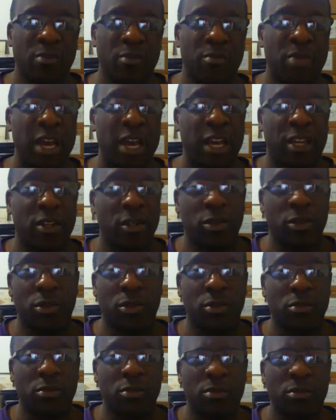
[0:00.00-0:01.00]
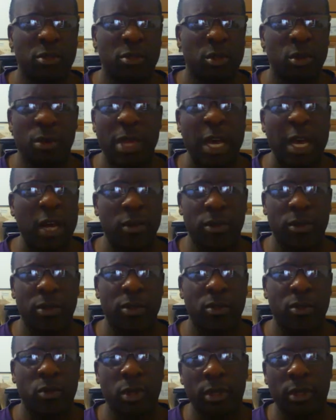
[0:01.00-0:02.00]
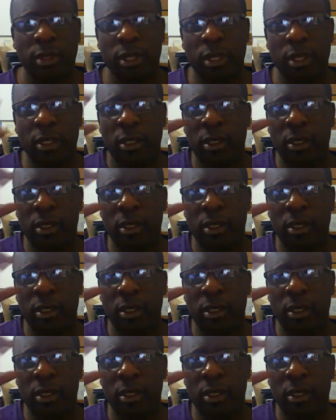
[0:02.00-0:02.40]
back in the 2000s